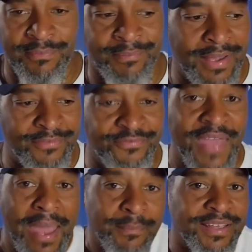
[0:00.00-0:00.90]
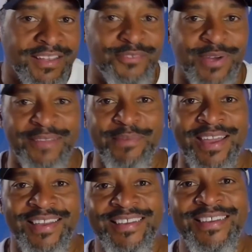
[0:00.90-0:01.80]
family,
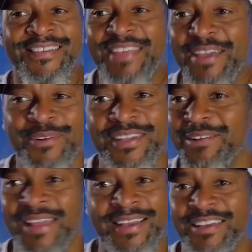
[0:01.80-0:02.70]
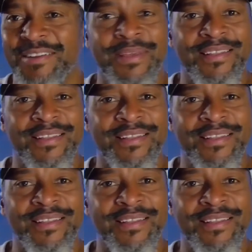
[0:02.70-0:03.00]
right? They're like looking at me.